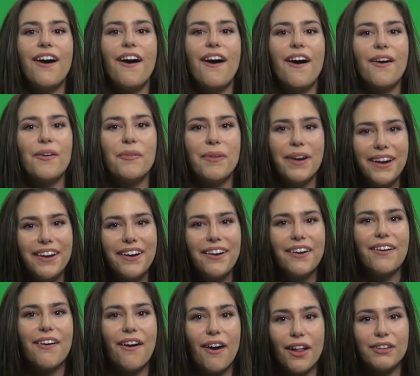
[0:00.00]
Where are
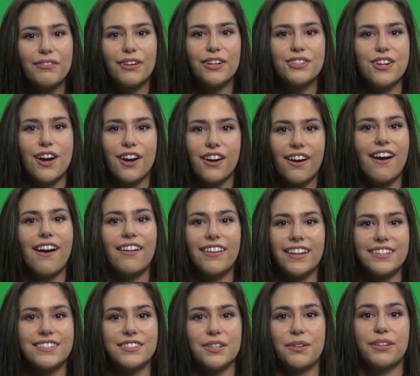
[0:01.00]
all of our
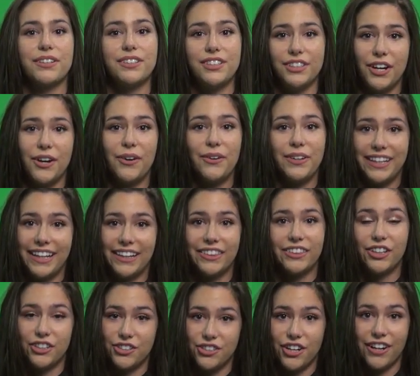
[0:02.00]
chocoholics going to go to get their
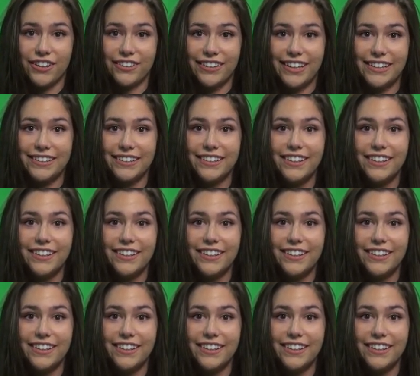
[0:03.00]
chocolate?